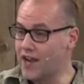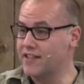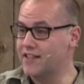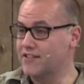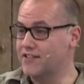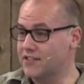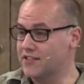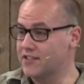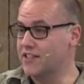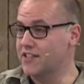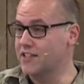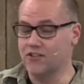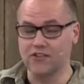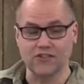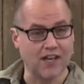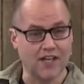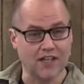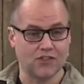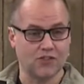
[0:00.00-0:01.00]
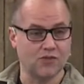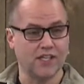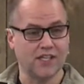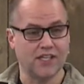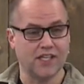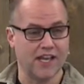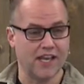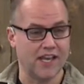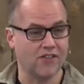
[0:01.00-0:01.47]
this is in here is not so we
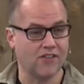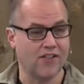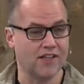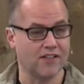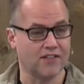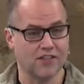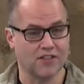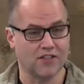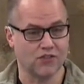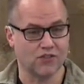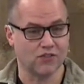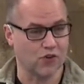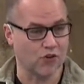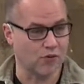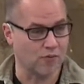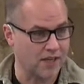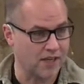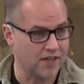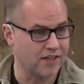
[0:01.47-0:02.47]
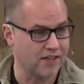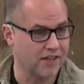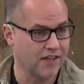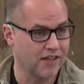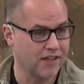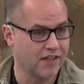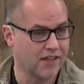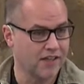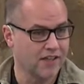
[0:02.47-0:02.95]
can analyze this sermon,
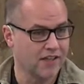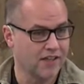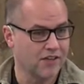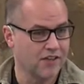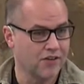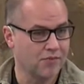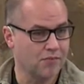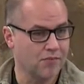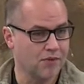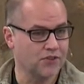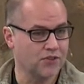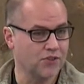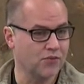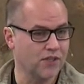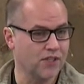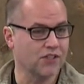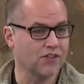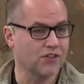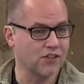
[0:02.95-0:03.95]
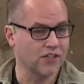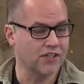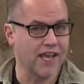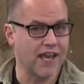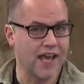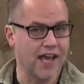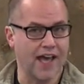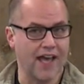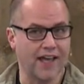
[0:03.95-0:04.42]
but so we can look
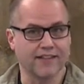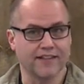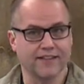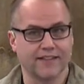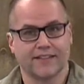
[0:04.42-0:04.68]
at,